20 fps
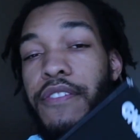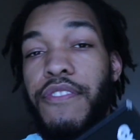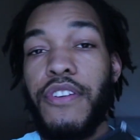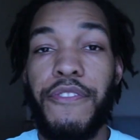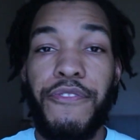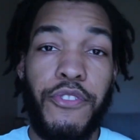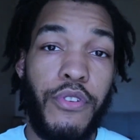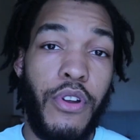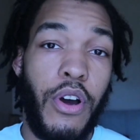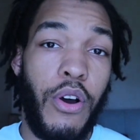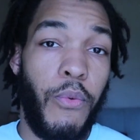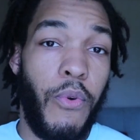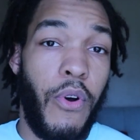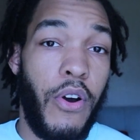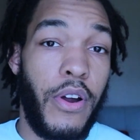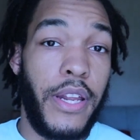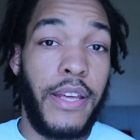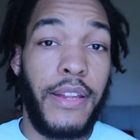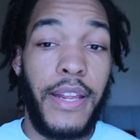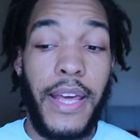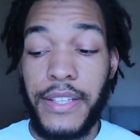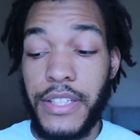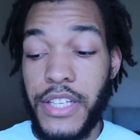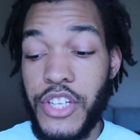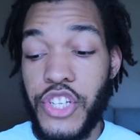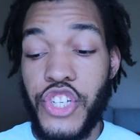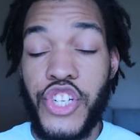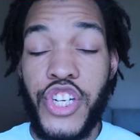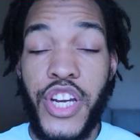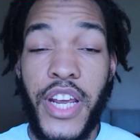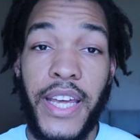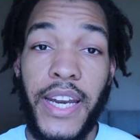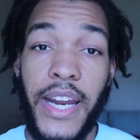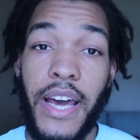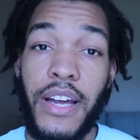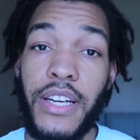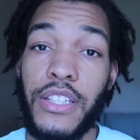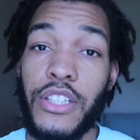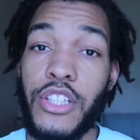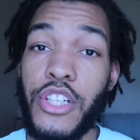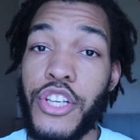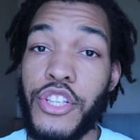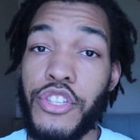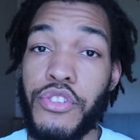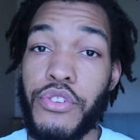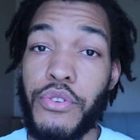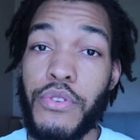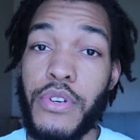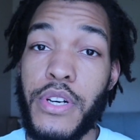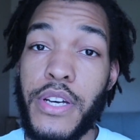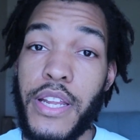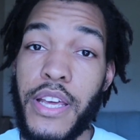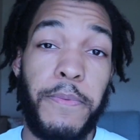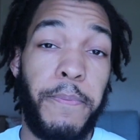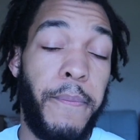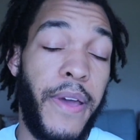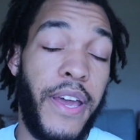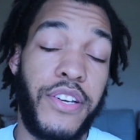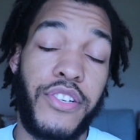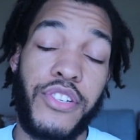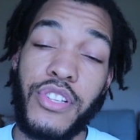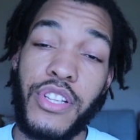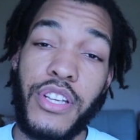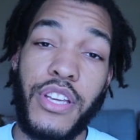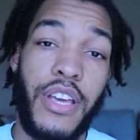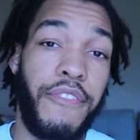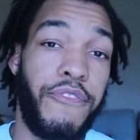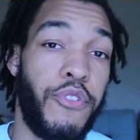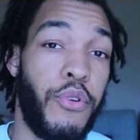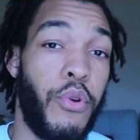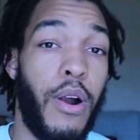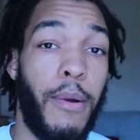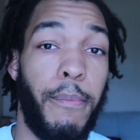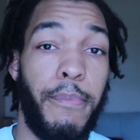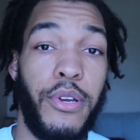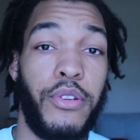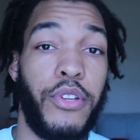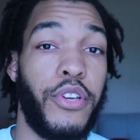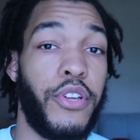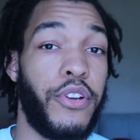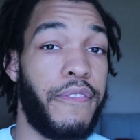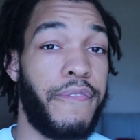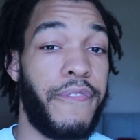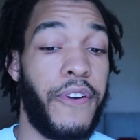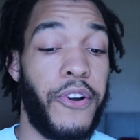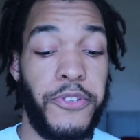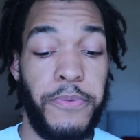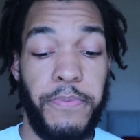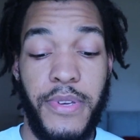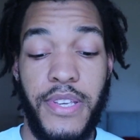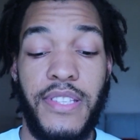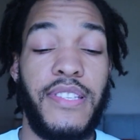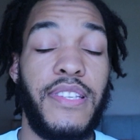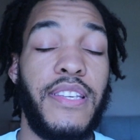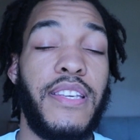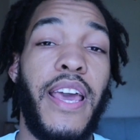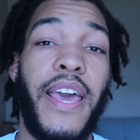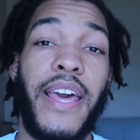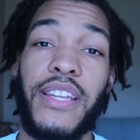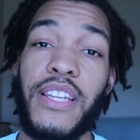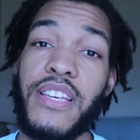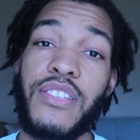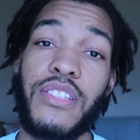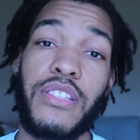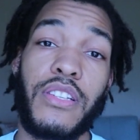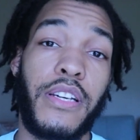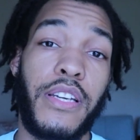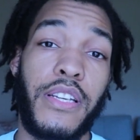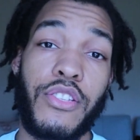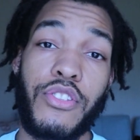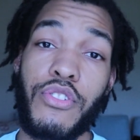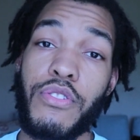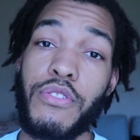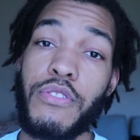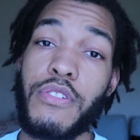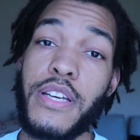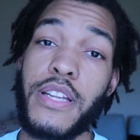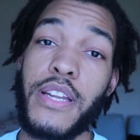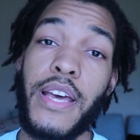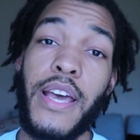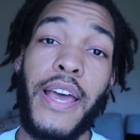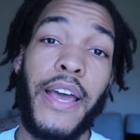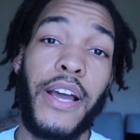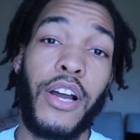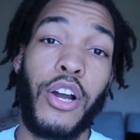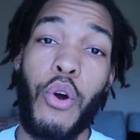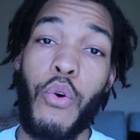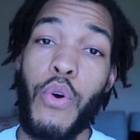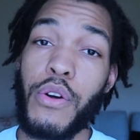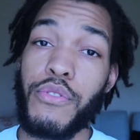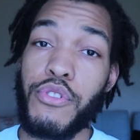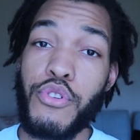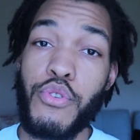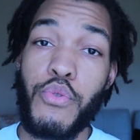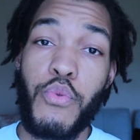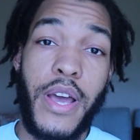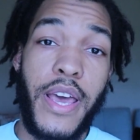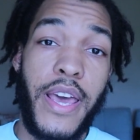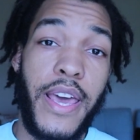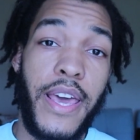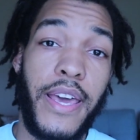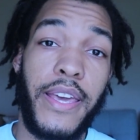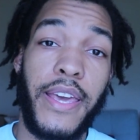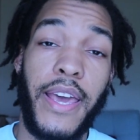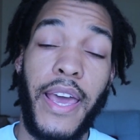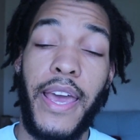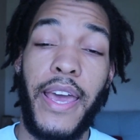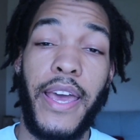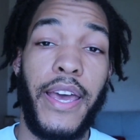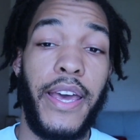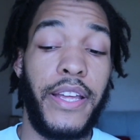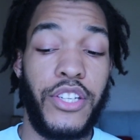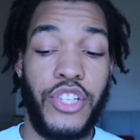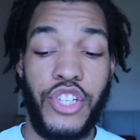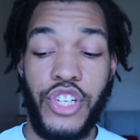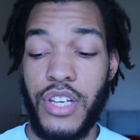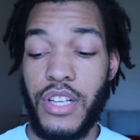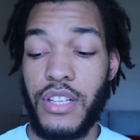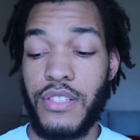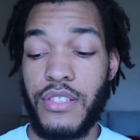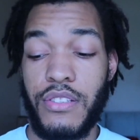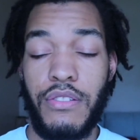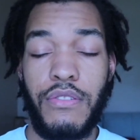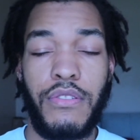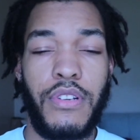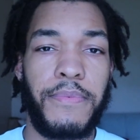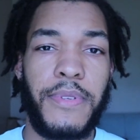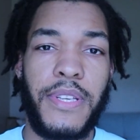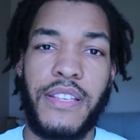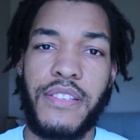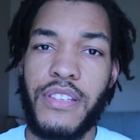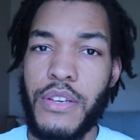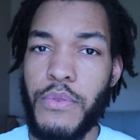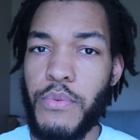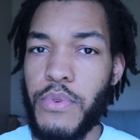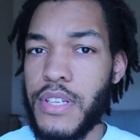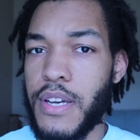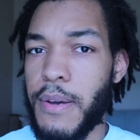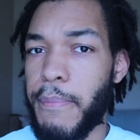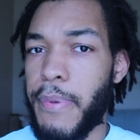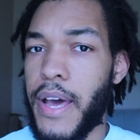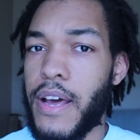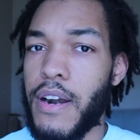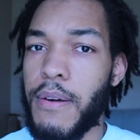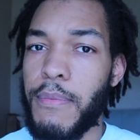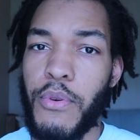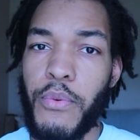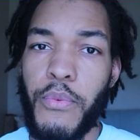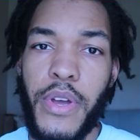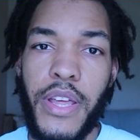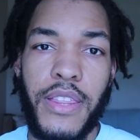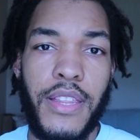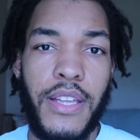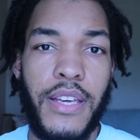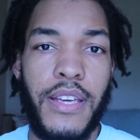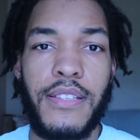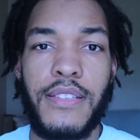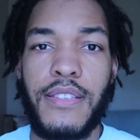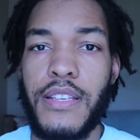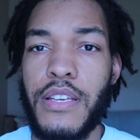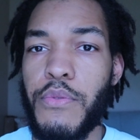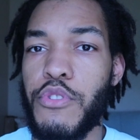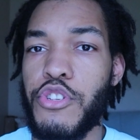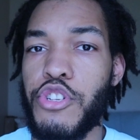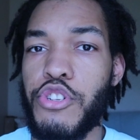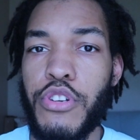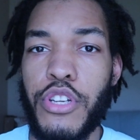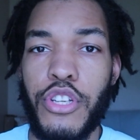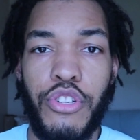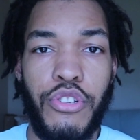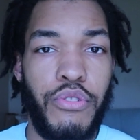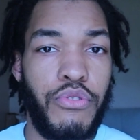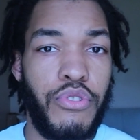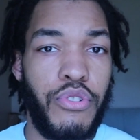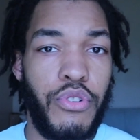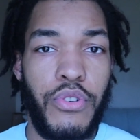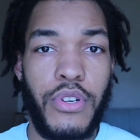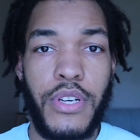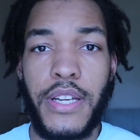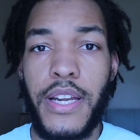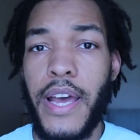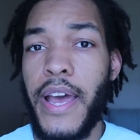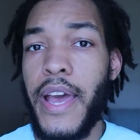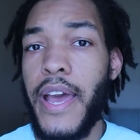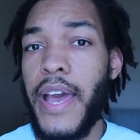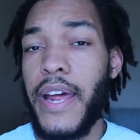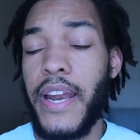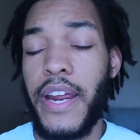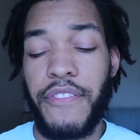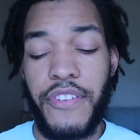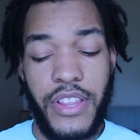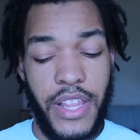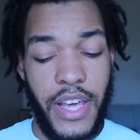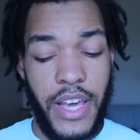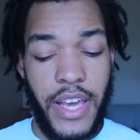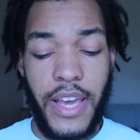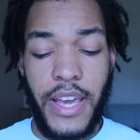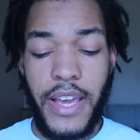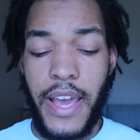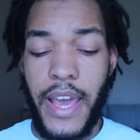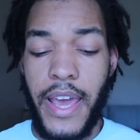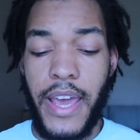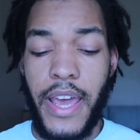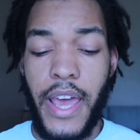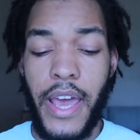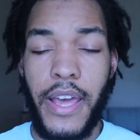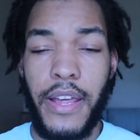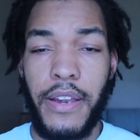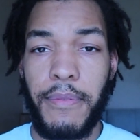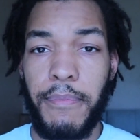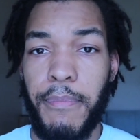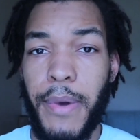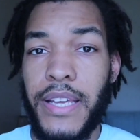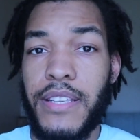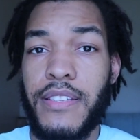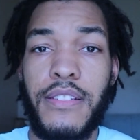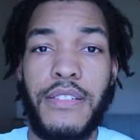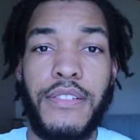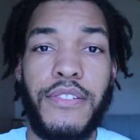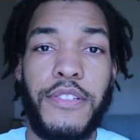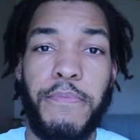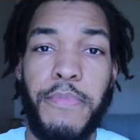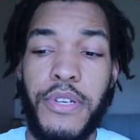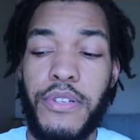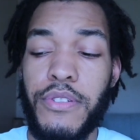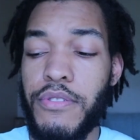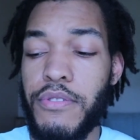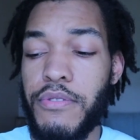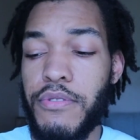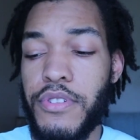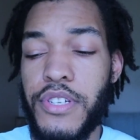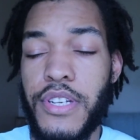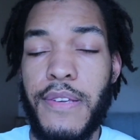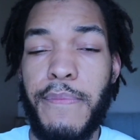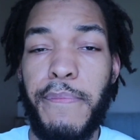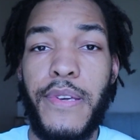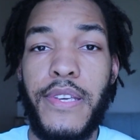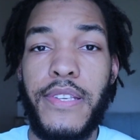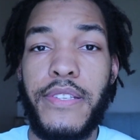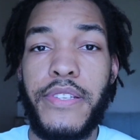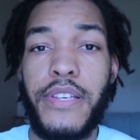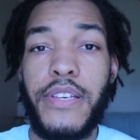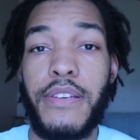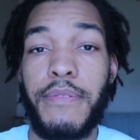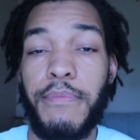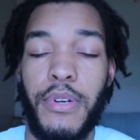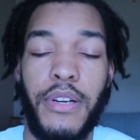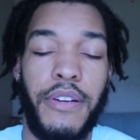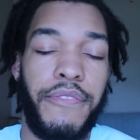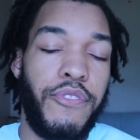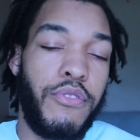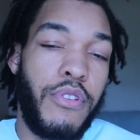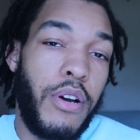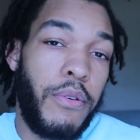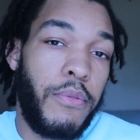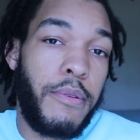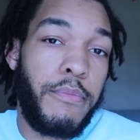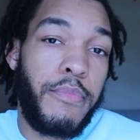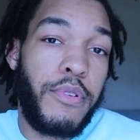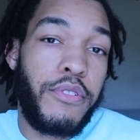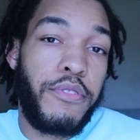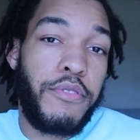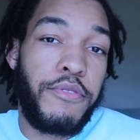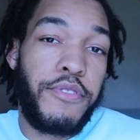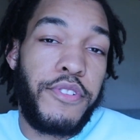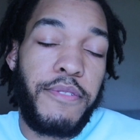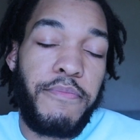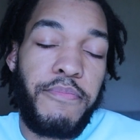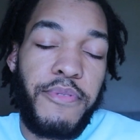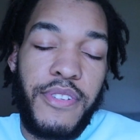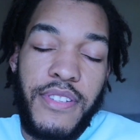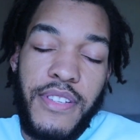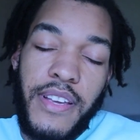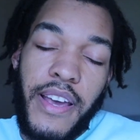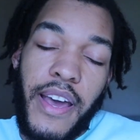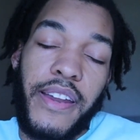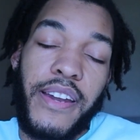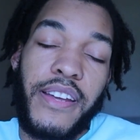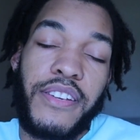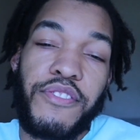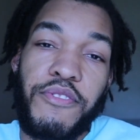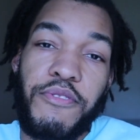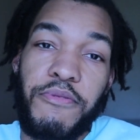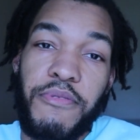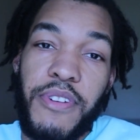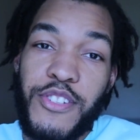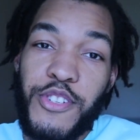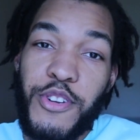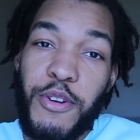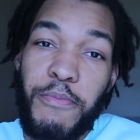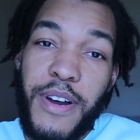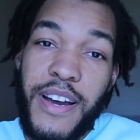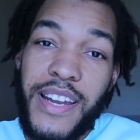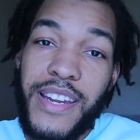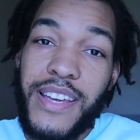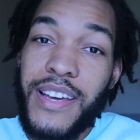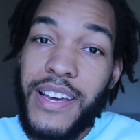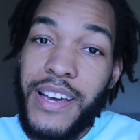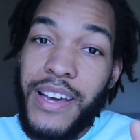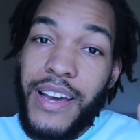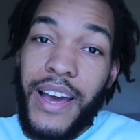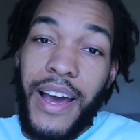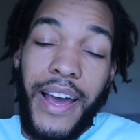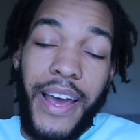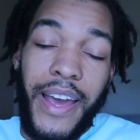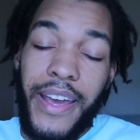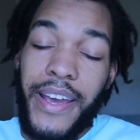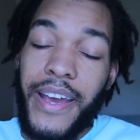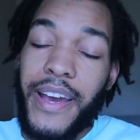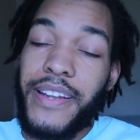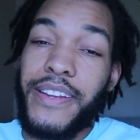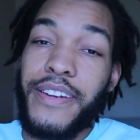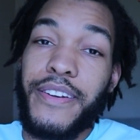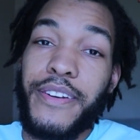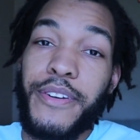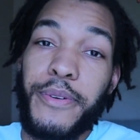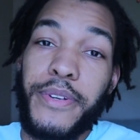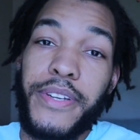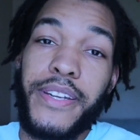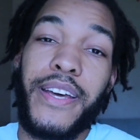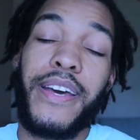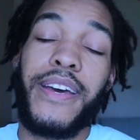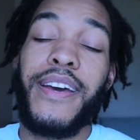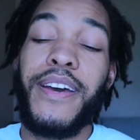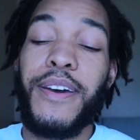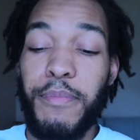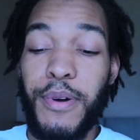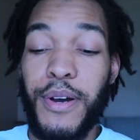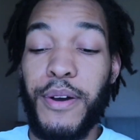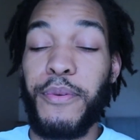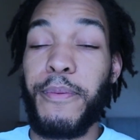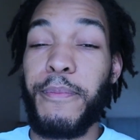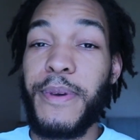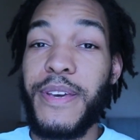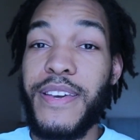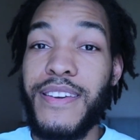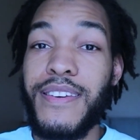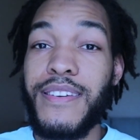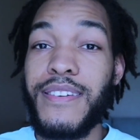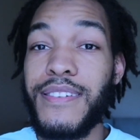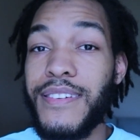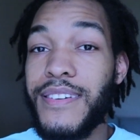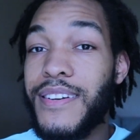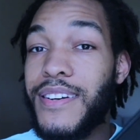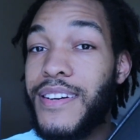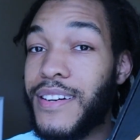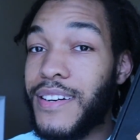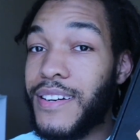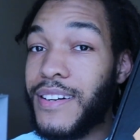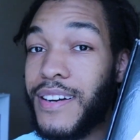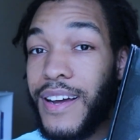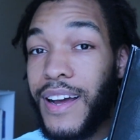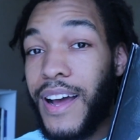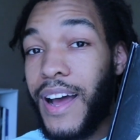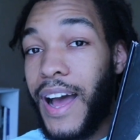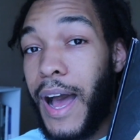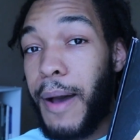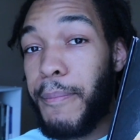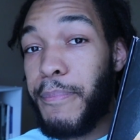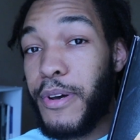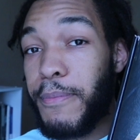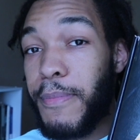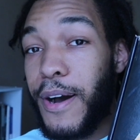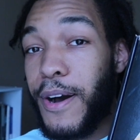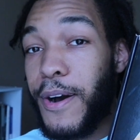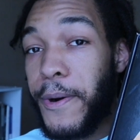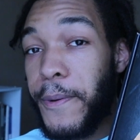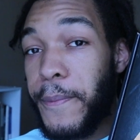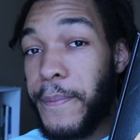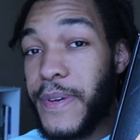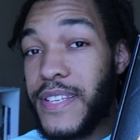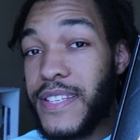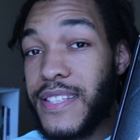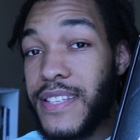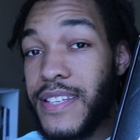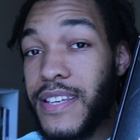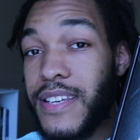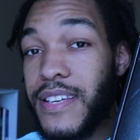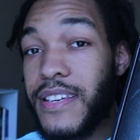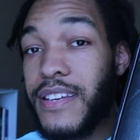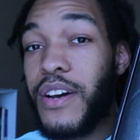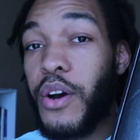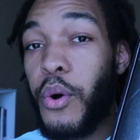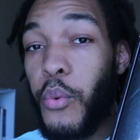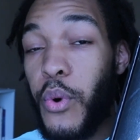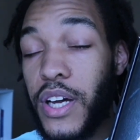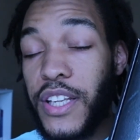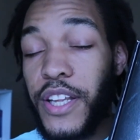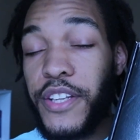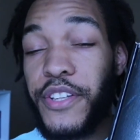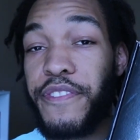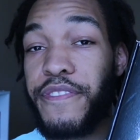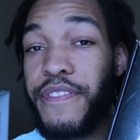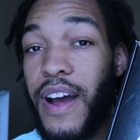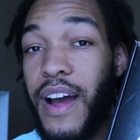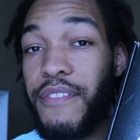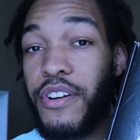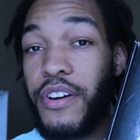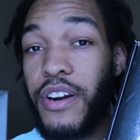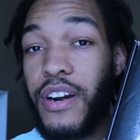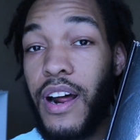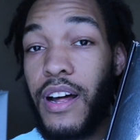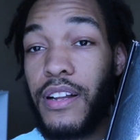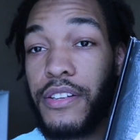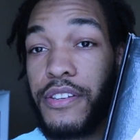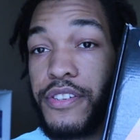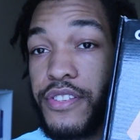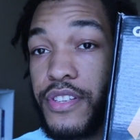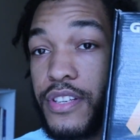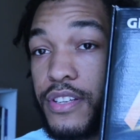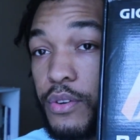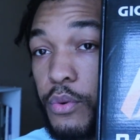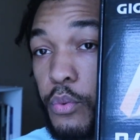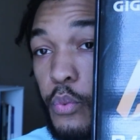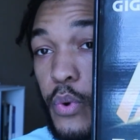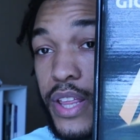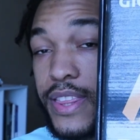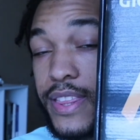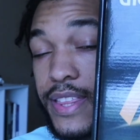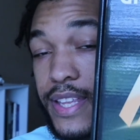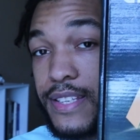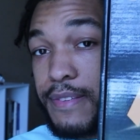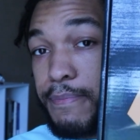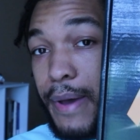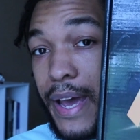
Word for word: even if you don't want it, at least check it out and look into it, especially if you are building your first PC. At least look into it, go on Newegg and just, you know I'm saying, see what's compatible with it, see what you could do to it and everything, and basically just build you a cheap PC. But if you don't want to build you a cheap PC, hey, that's you, that's your money. I ain't got nothing to do with that. But with me, I built my whole PC well under $500 with this